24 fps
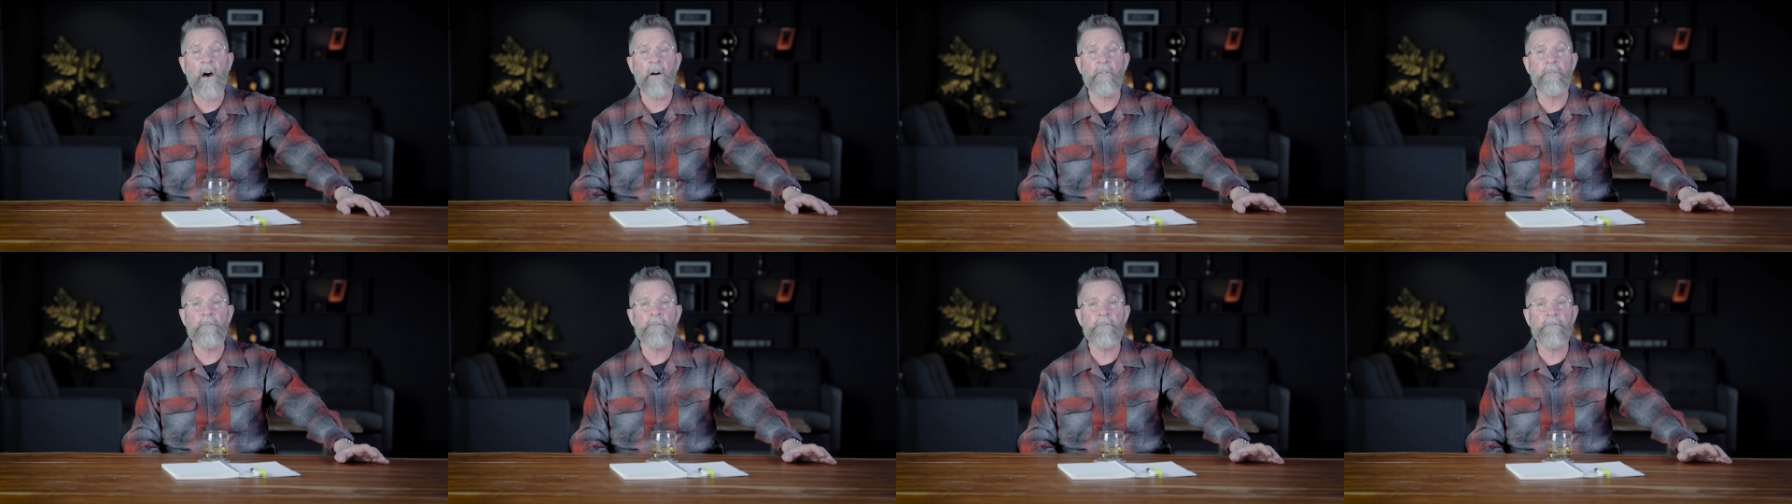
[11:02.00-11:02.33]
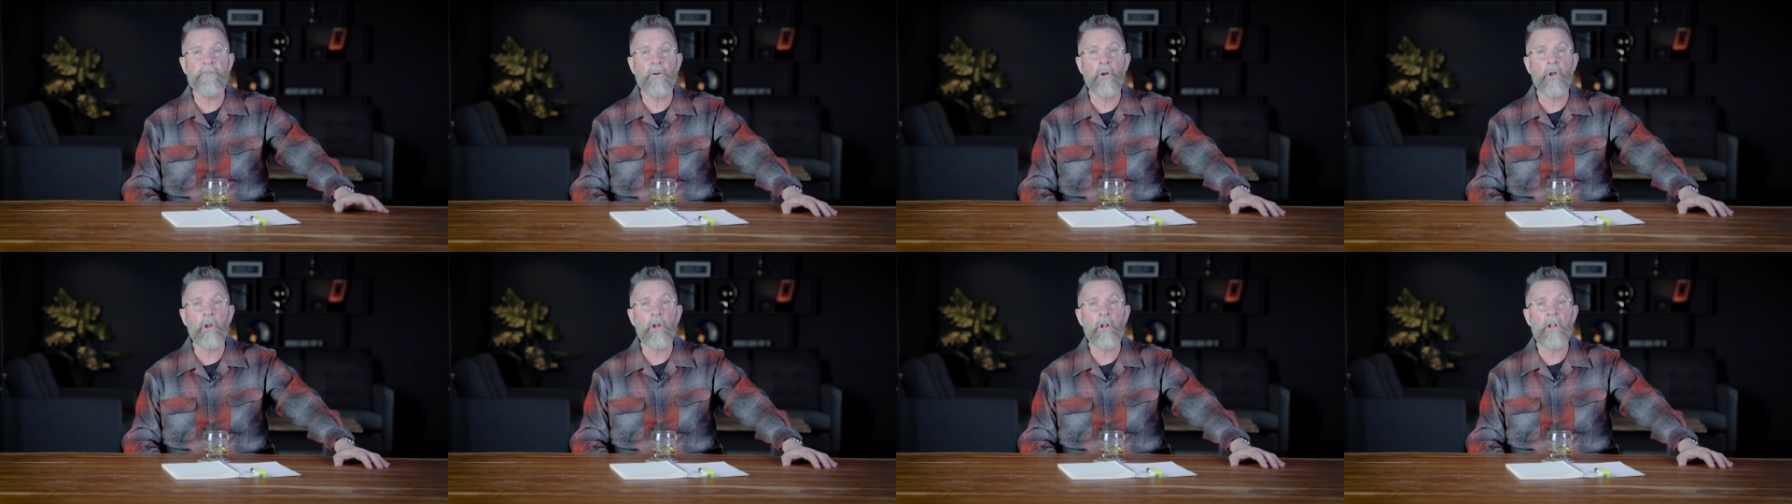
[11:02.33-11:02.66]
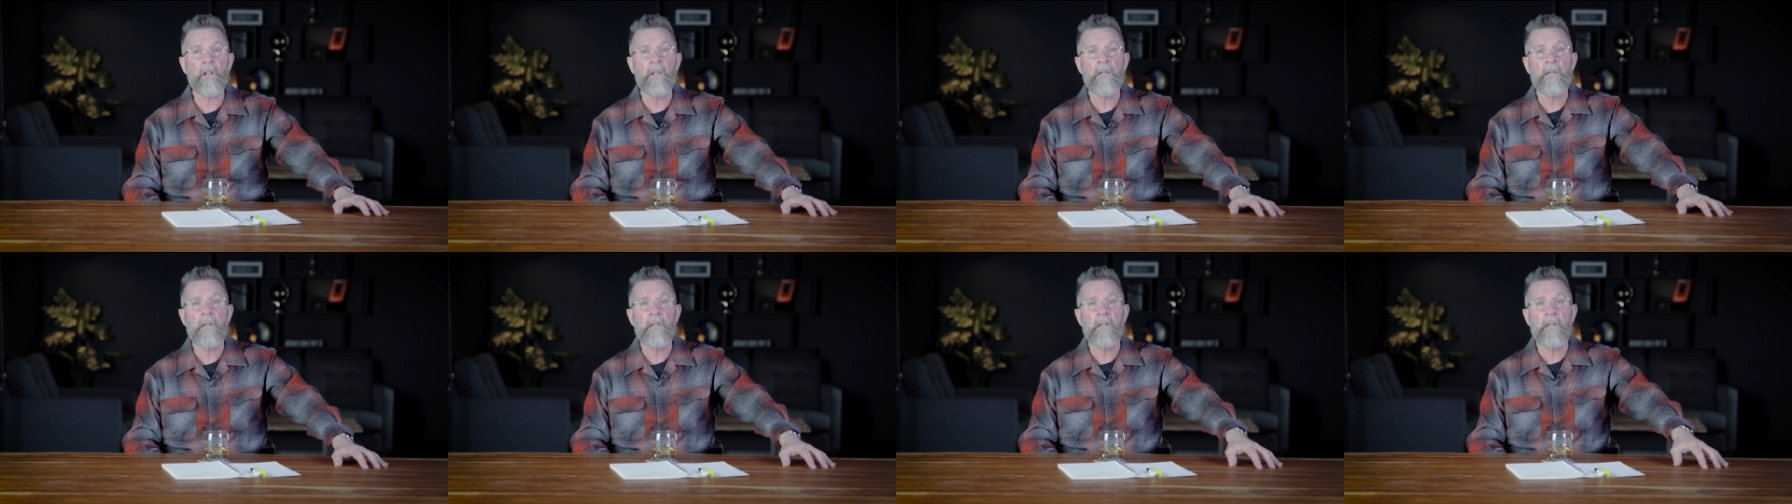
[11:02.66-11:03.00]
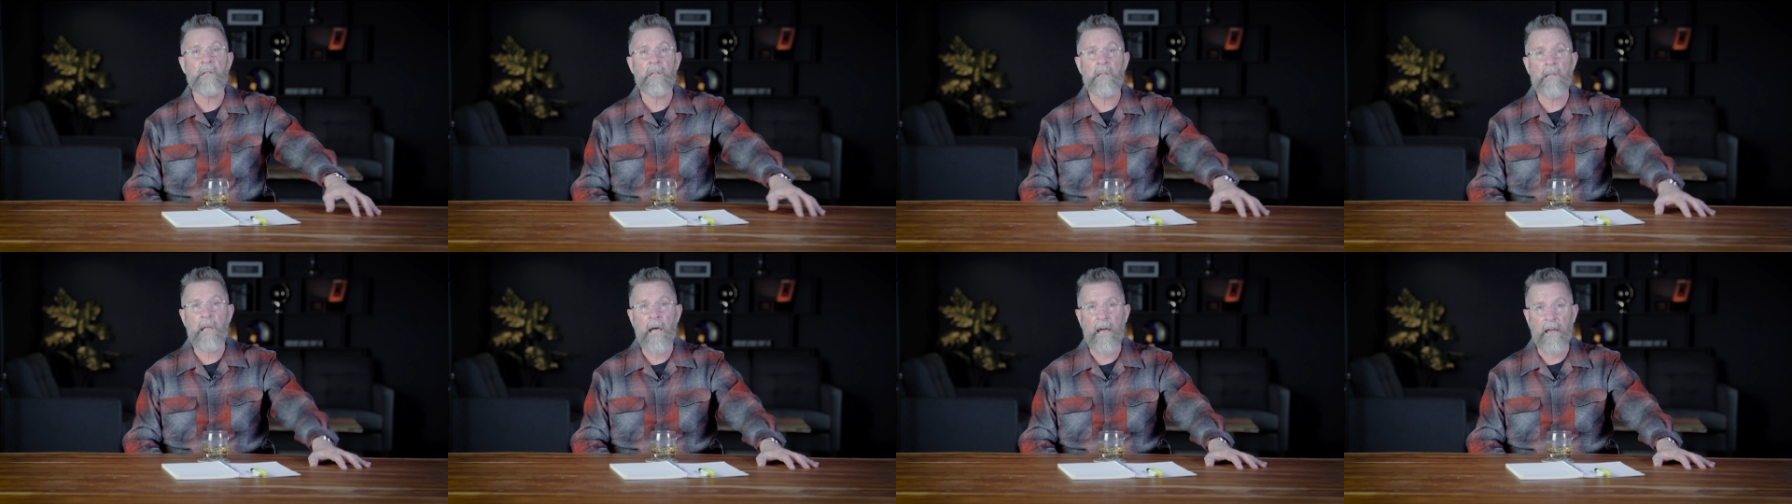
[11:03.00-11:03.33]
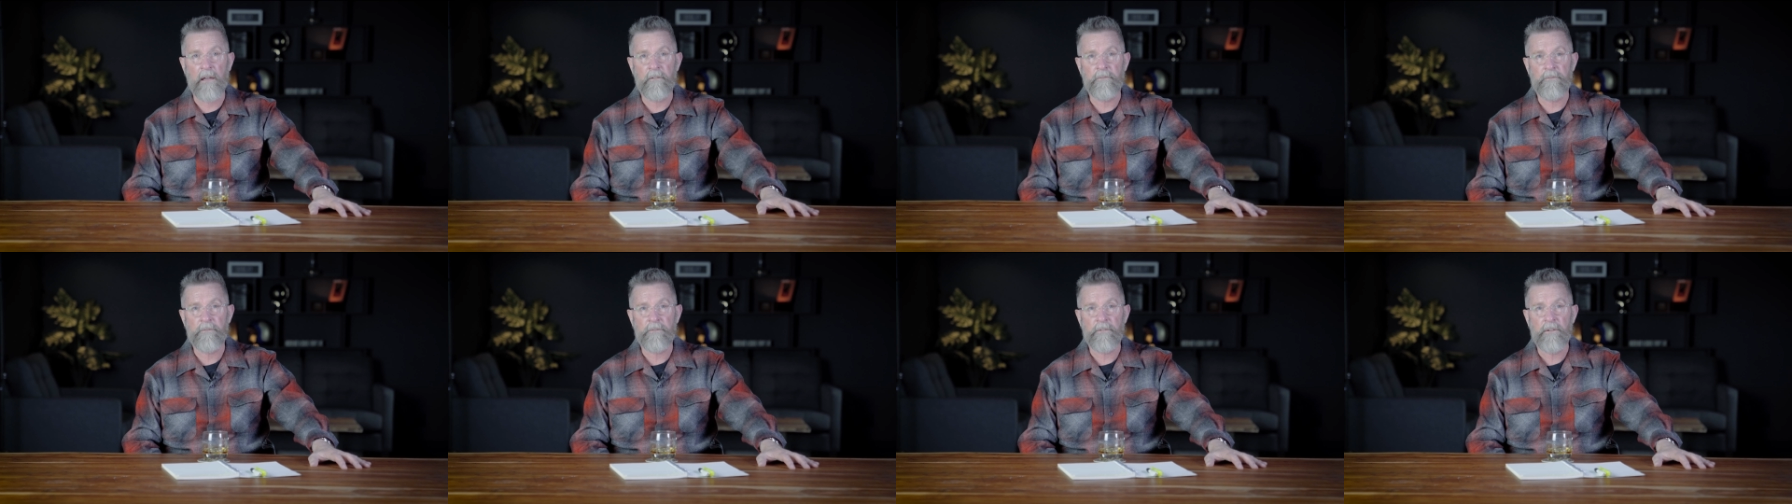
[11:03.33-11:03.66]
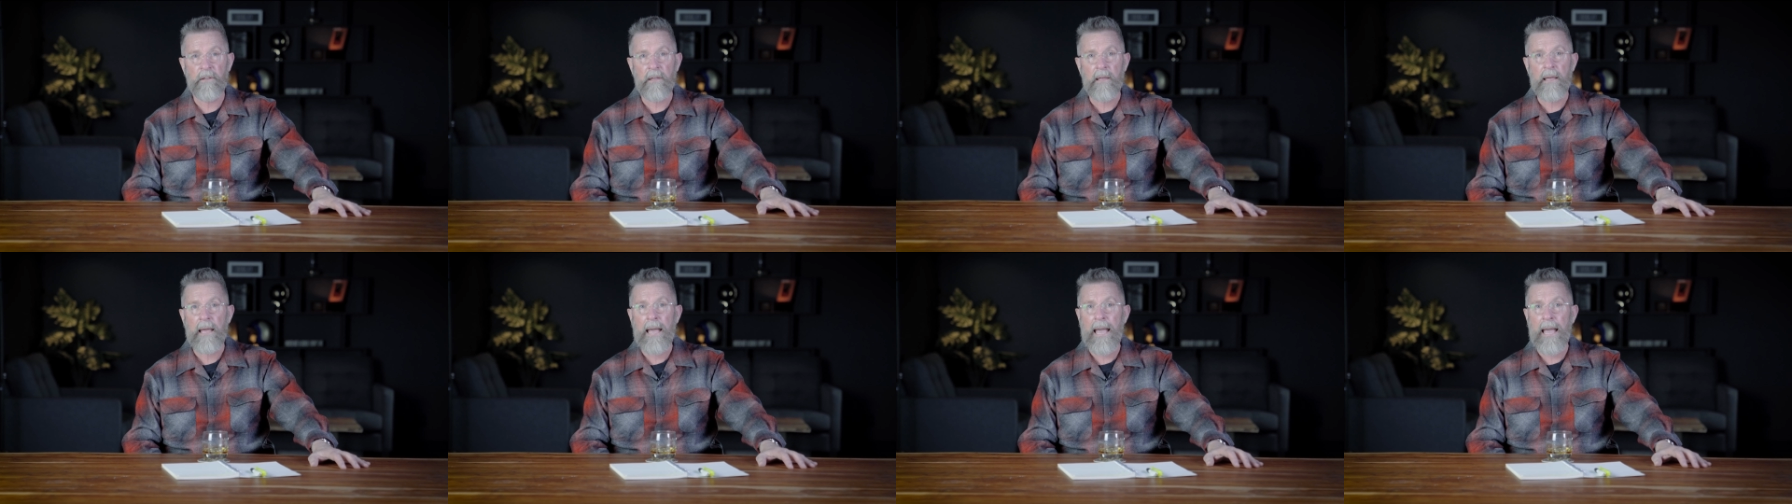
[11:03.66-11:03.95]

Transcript: a full life